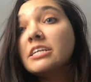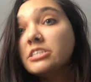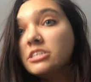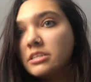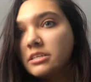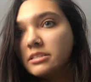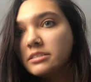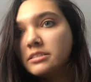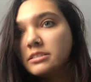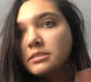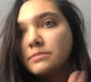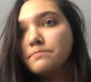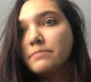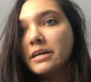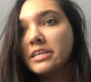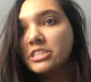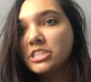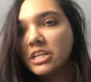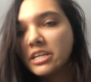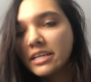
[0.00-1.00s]
It's
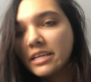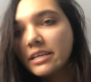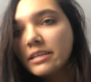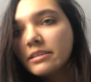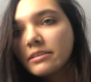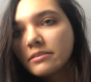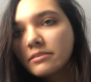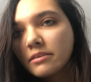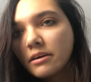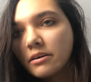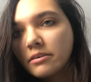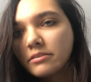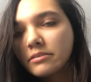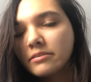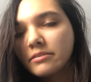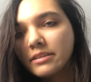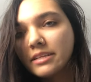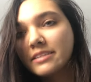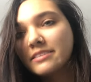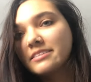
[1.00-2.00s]
by Janine
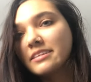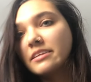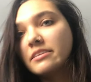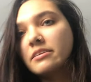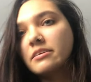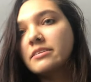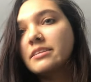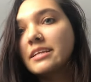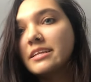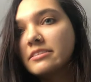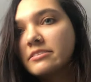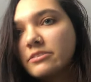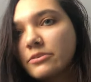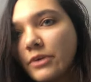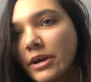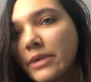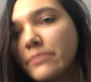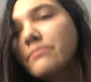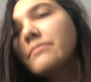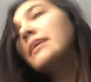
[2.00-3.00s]
on Knits and Nuts
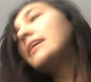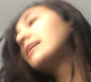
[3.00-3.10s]
Instagram,